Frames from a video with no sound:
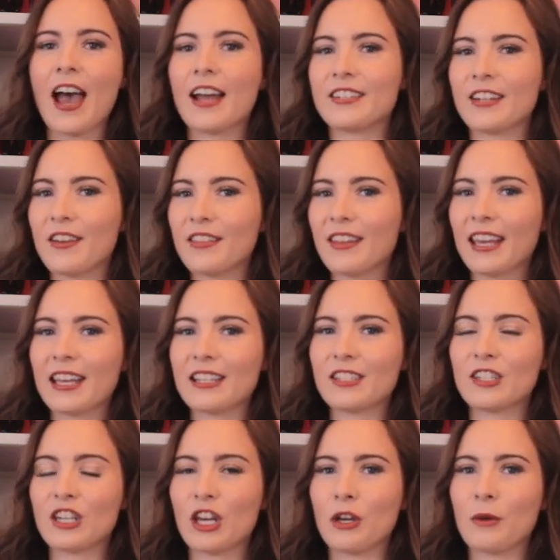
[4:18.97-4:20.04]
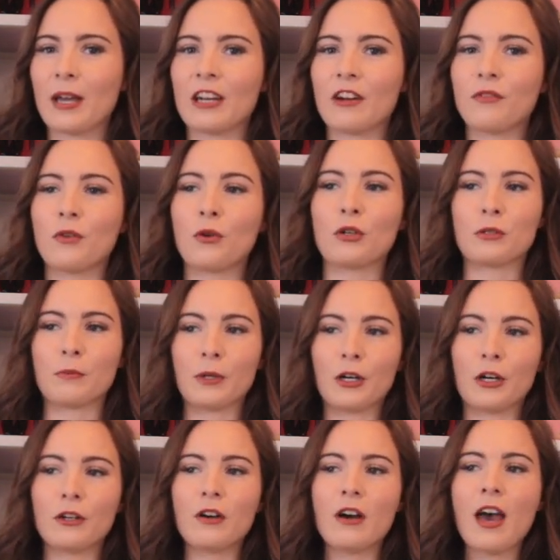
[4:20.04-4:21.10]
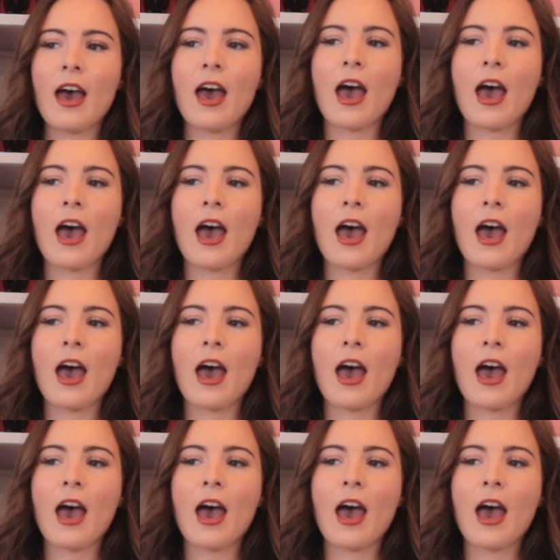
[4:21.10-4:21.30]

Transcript: I don't think it's too unaffordable.